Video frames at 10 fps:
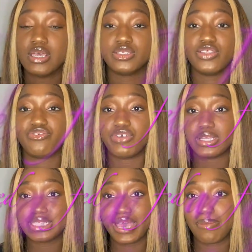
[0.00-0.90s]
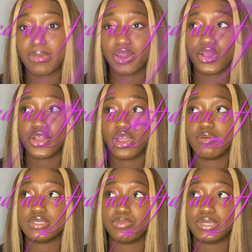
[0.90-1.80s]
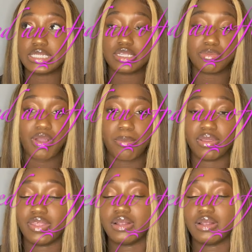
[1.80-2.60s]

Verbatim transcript: So the first day I met her, it was a particular property that